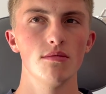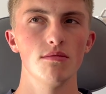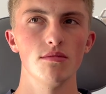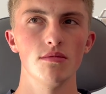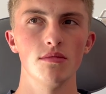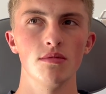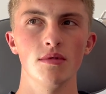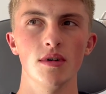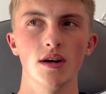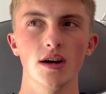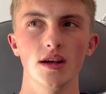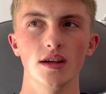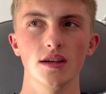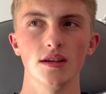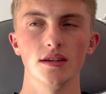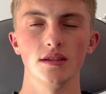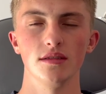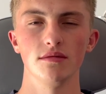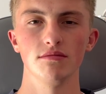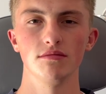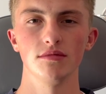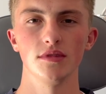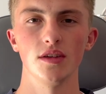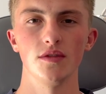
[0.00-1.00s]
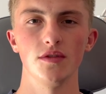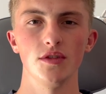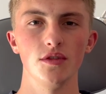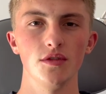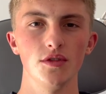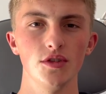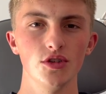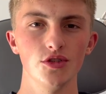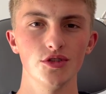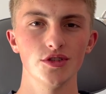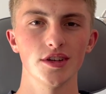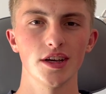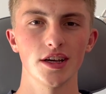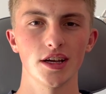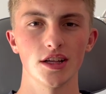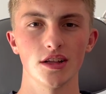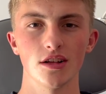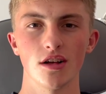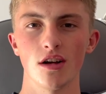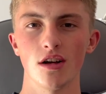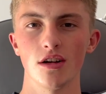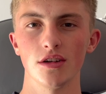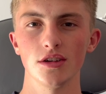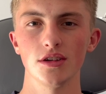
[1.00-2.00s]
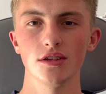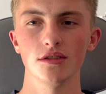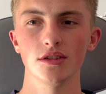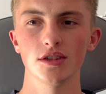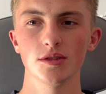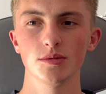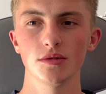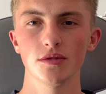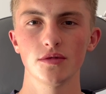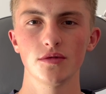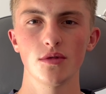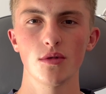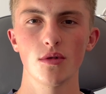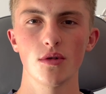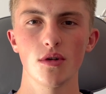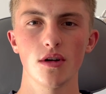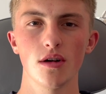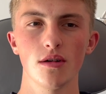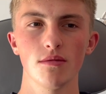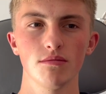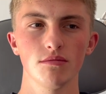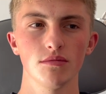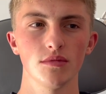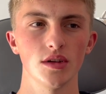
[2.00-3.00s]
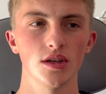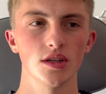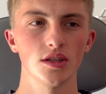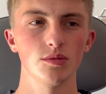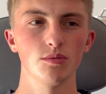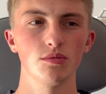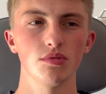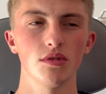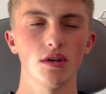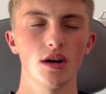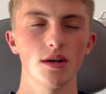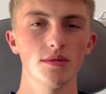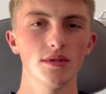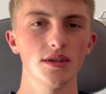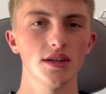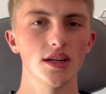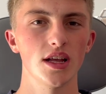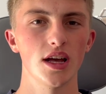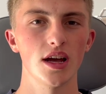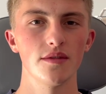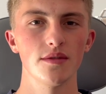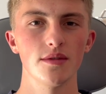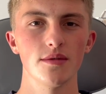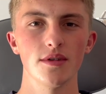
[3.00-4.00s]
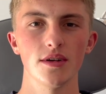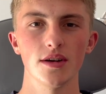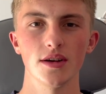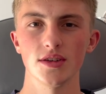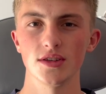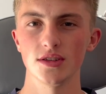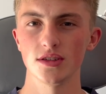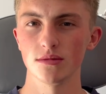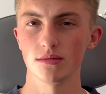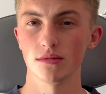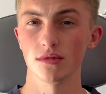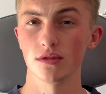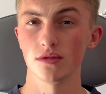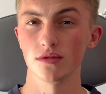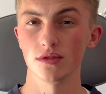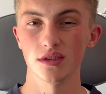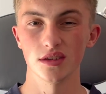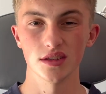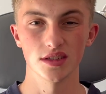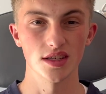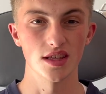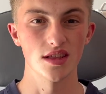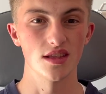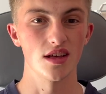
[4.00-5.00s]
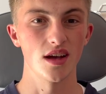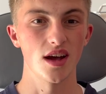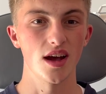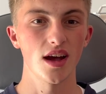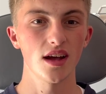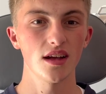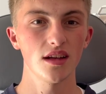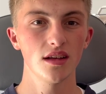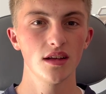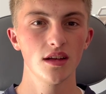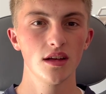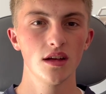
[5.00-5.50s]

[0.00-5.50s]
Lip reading: But if you've used like an Oculus before, it's probably going to have a very similar feel to that.